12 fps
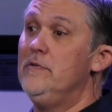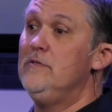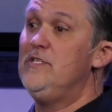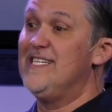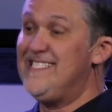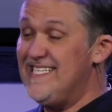
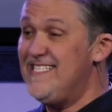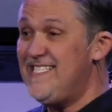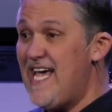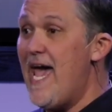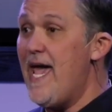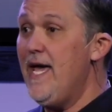Does it
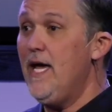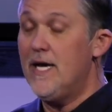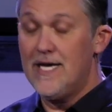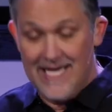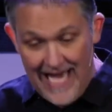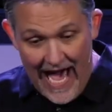say,
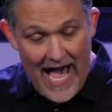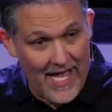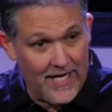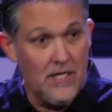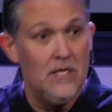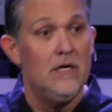God,
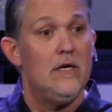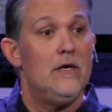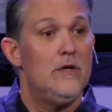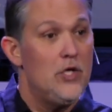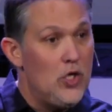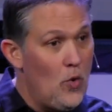
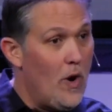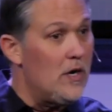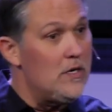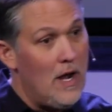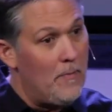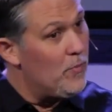you are
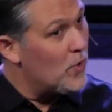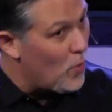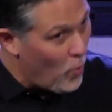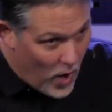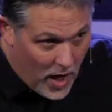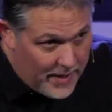number
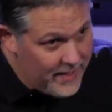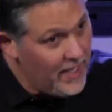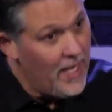one,